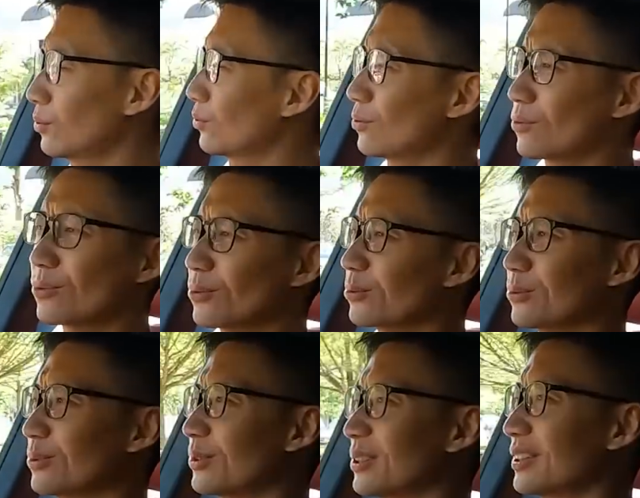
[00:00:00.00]
Ooh.
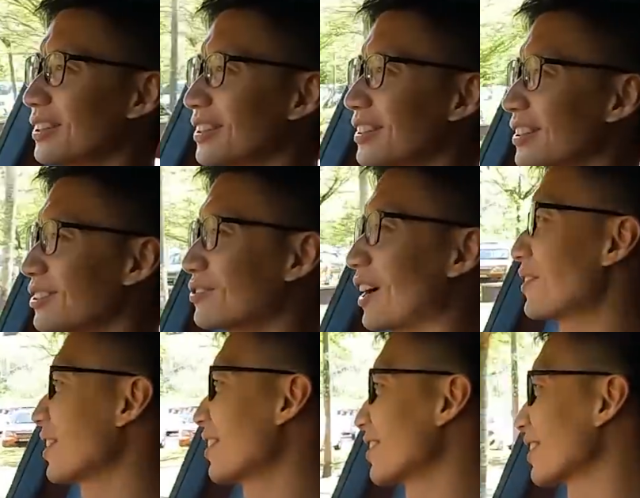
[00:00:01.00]

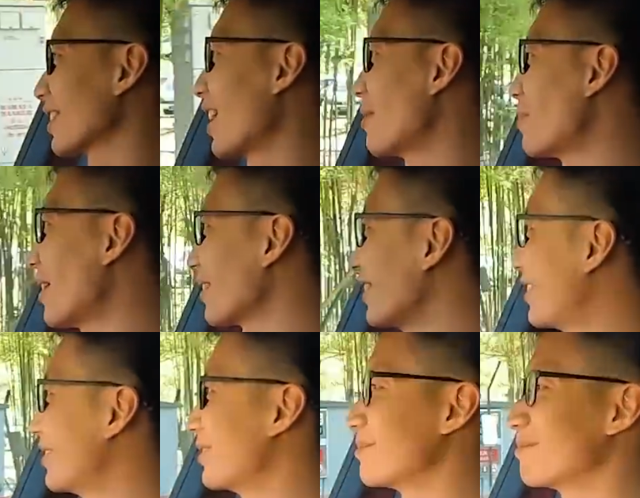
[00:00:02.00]
Driving out of the car park
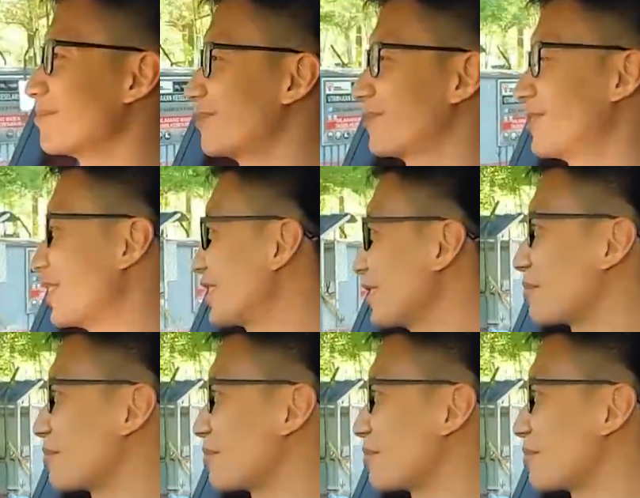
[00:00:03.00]
now, first